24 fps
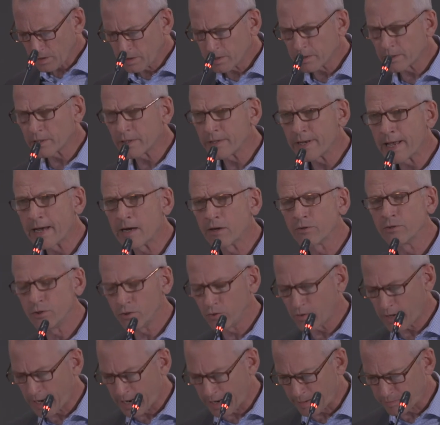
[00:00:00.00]
There are now
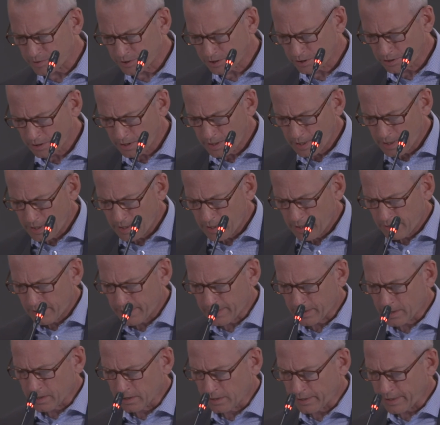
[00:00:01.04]
new apps
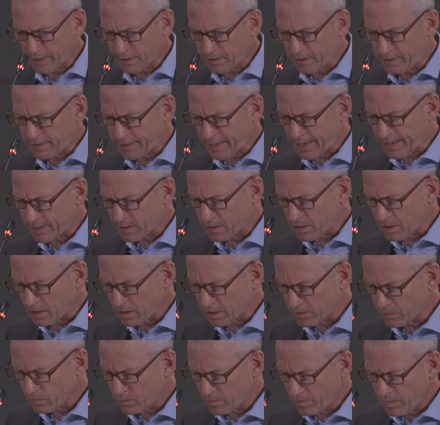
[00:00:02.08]
that collect data
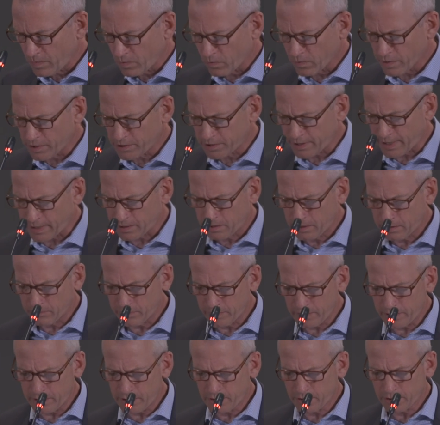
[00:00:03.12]
on one's
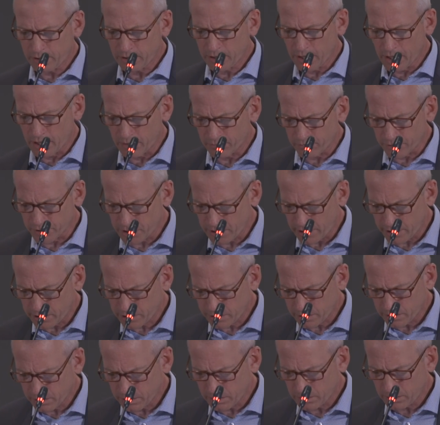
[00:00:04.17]
activities,
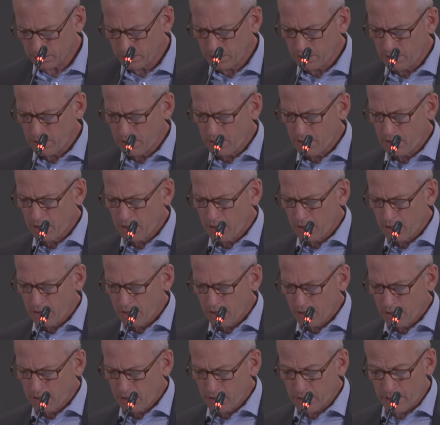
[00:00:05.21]
conversations,
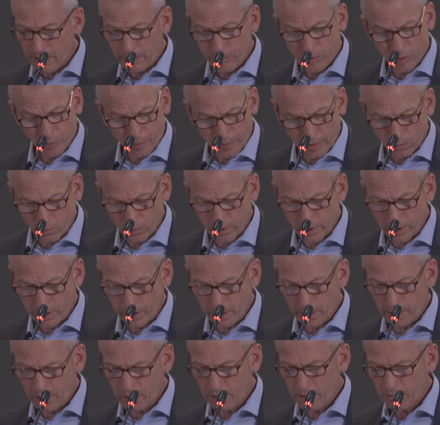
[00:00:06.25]
time spent
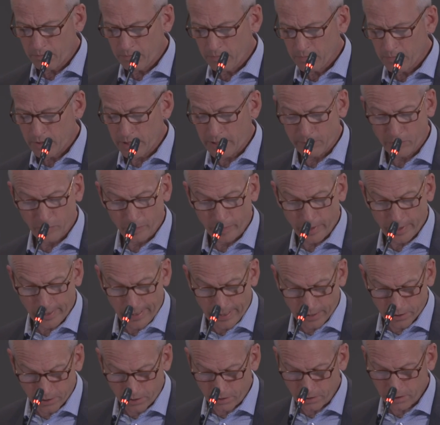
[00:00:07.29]
working, time spent
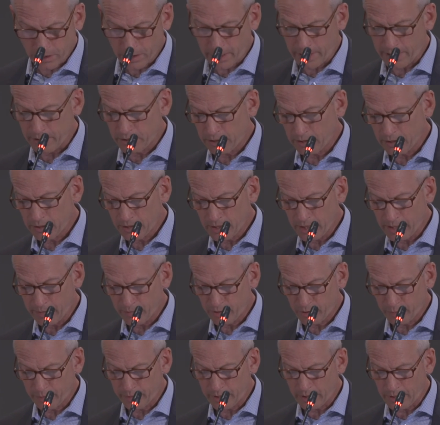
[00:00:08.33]
exercising,
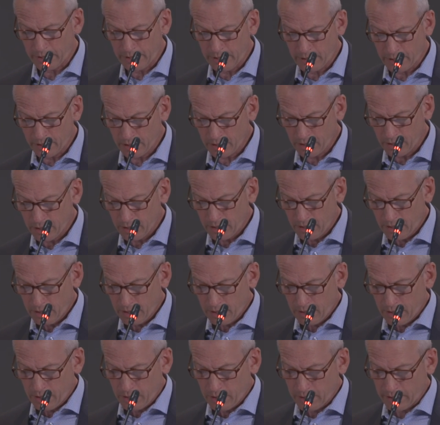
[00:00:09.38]
time spent eating,
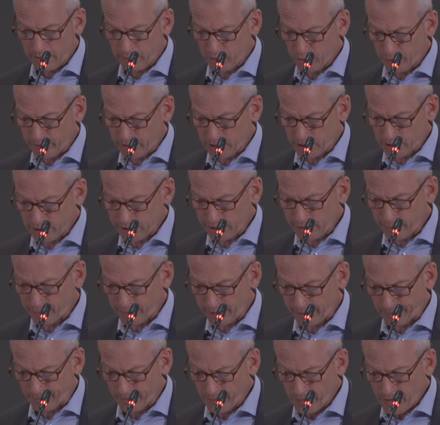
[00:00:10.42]
time spent
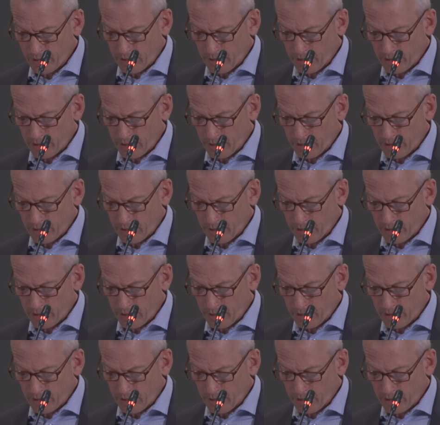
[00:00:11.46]
sleeping.